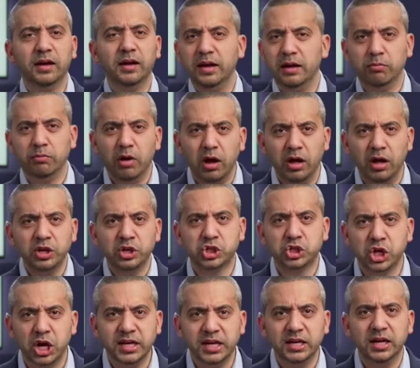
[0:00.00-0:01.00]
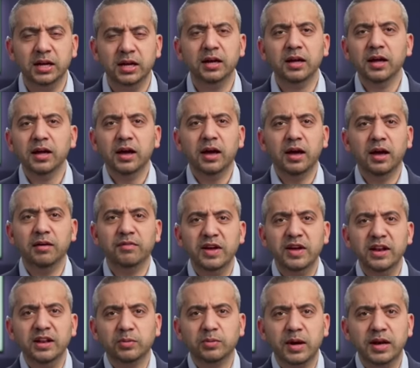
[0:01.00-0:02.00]
Iran, China,
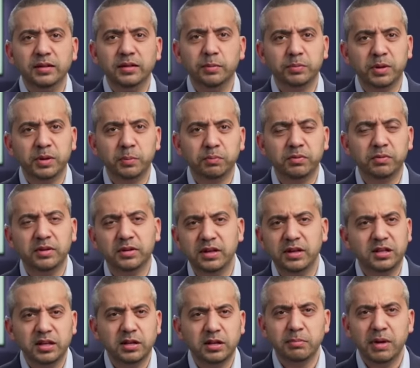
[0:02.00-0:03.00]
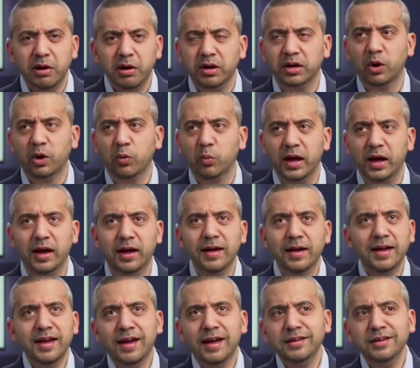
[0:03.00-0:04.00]
Venezuela. This is America where,
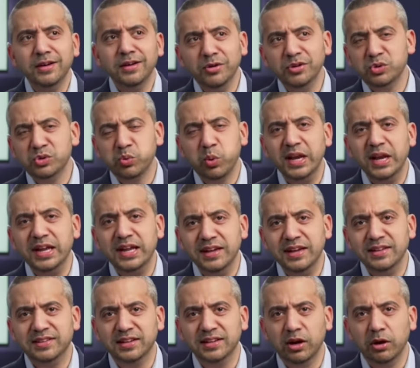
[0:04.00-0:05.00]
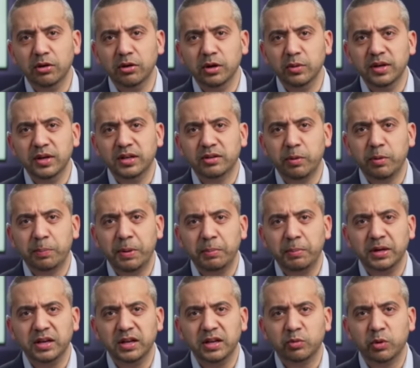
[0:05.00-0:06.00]
20 years ago, Lewis,
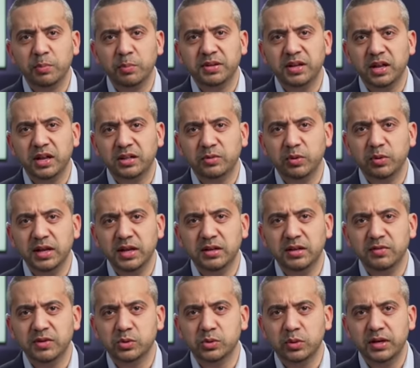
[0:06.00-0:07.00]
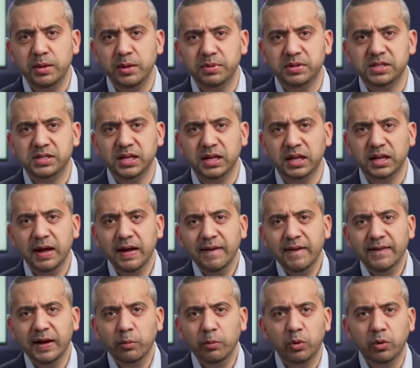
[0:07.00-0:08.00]
Republicans were obsessed with individual liberty.
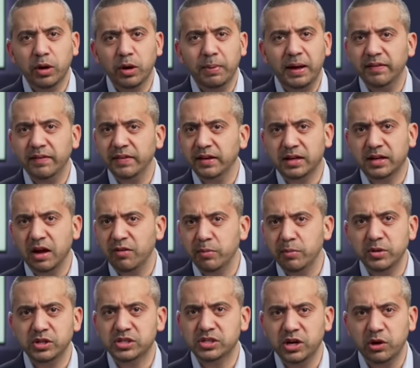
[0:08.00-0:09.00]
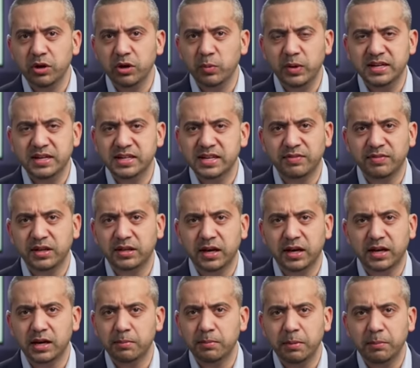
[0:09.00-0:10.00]
They were all about the government tyranny. We need to have the
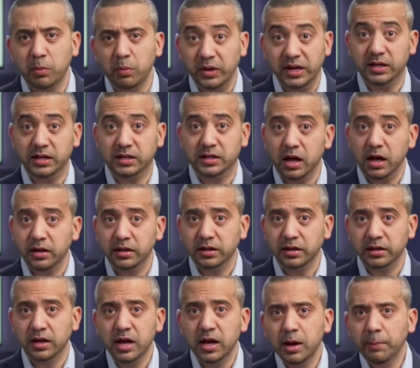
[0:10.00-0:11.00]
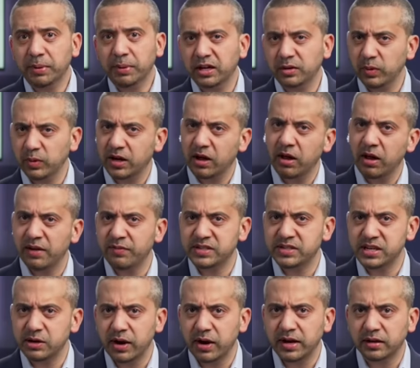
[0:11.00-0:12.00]
Second Amendment. We need guns because we can't have a
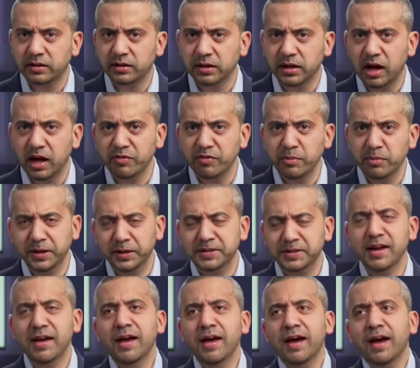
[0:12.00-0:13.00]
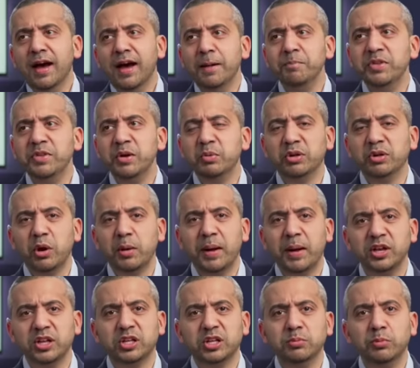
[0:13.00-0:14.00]
tyrannical government. It was all
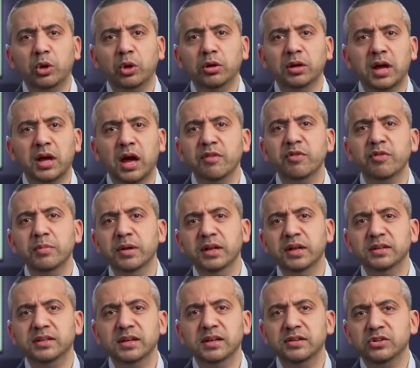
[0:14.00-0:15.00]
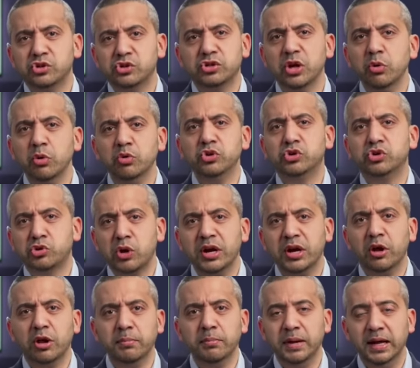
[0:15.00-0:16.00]
about small government and don't tread
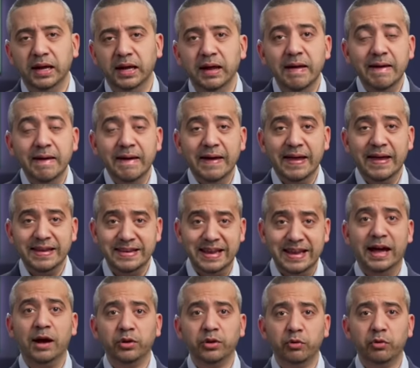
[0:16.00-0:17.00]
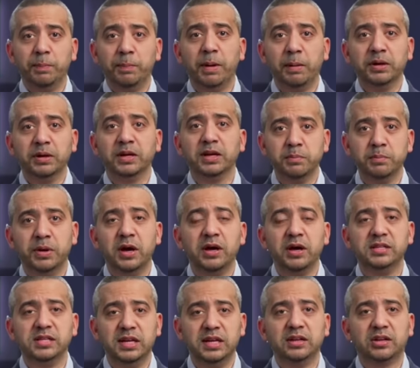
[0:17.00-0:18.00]
on me. And now the Republican
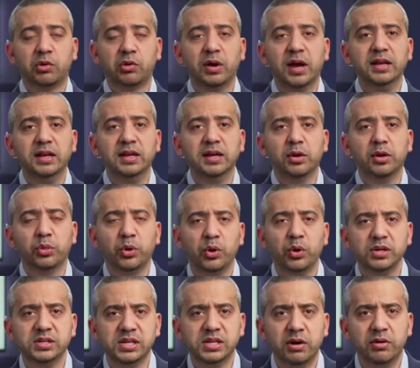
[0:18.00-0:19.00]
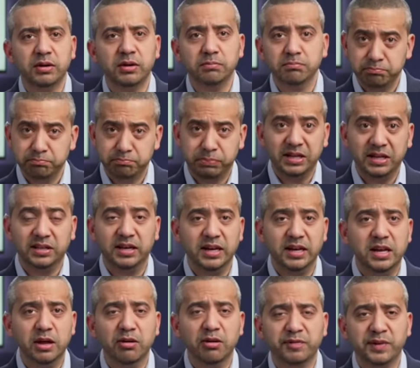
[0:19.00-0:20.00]
Party is creating an authoritarian, basically
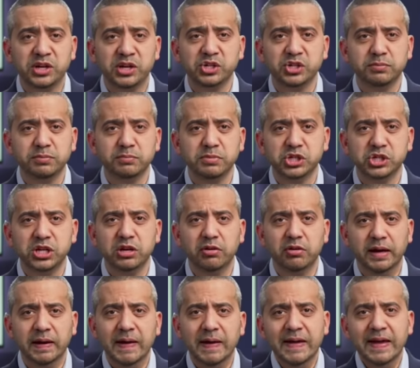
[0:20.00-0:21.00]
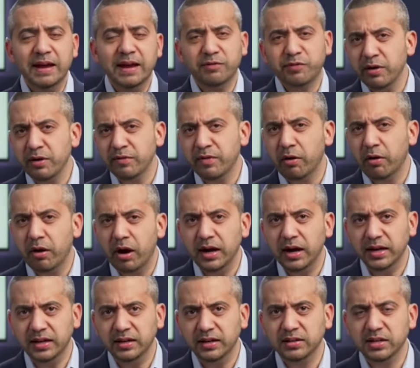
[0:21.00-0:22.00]
neo-fascist machinery in front of our
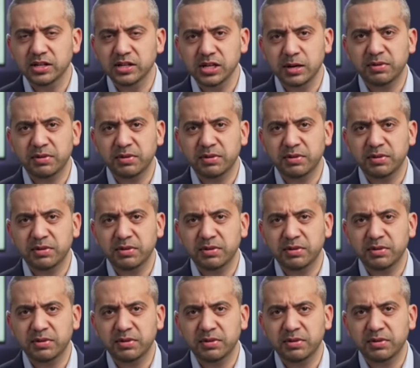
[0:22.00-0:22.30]
eyes. In terms